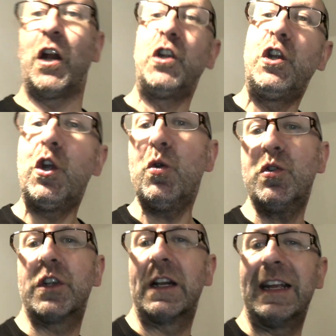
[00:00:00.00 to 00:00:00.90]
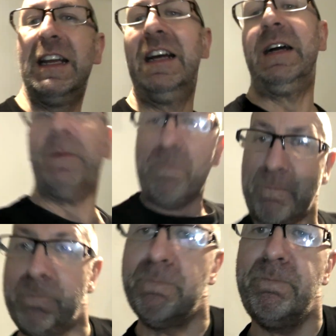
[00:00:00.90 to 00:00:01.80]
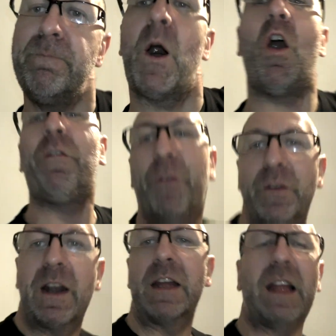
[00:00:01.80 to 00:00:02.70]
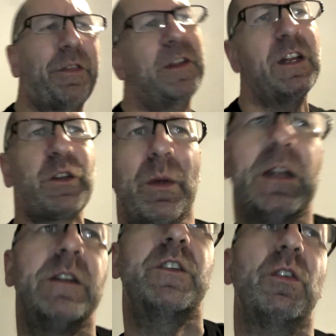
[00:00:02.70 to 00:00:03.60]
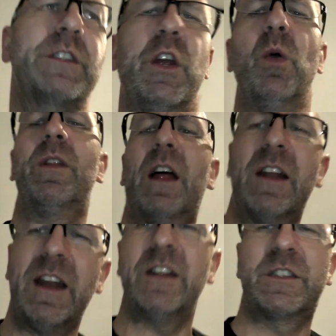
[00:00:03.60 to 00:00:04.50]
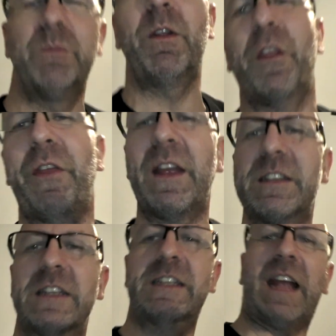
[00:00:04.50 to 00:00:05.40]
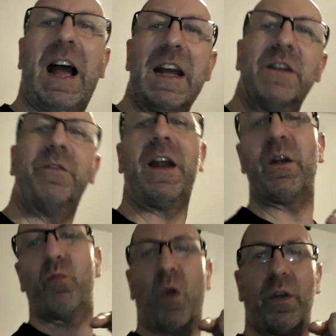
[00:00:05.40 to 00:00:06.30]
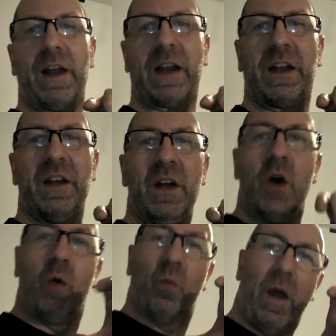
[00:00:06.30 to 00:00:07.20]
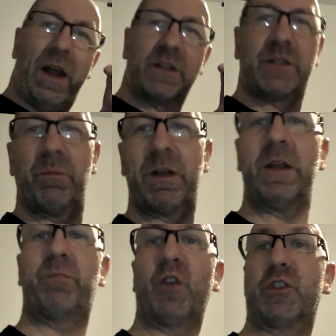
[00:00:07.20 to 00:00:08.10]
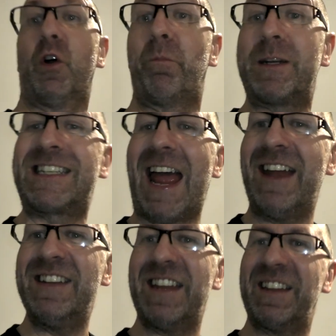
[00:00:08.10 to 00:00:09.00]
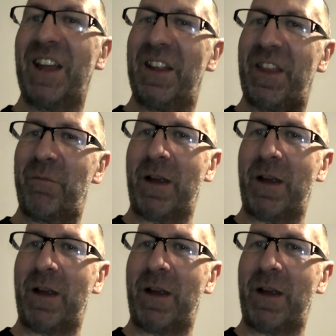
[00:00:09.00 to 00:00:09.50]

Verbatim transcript: And usually, mm, often, like I think they do it in Doctor Who and, and, and some other things, it's kind of an ironic way somebody sort of pretending that they've